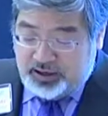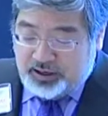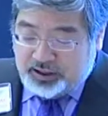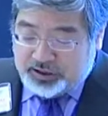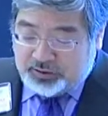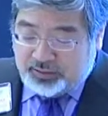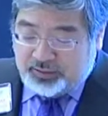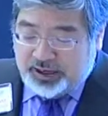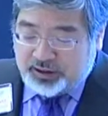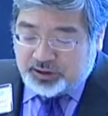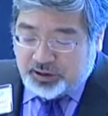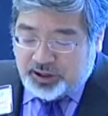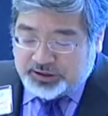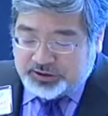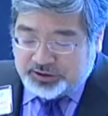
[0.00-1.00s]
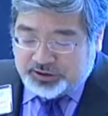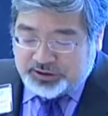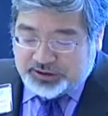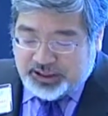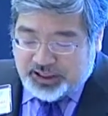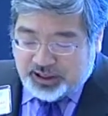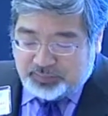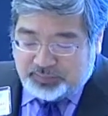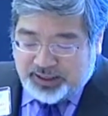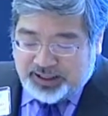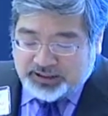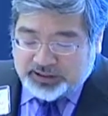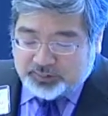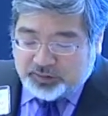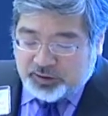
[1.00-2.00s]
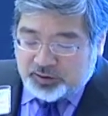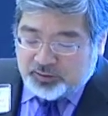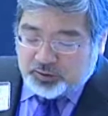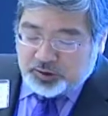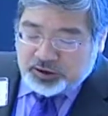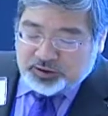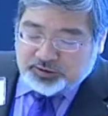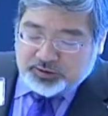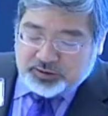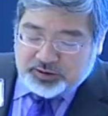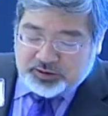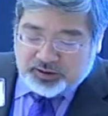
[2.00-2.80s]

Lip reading: So while my thoughts here today are based upon work of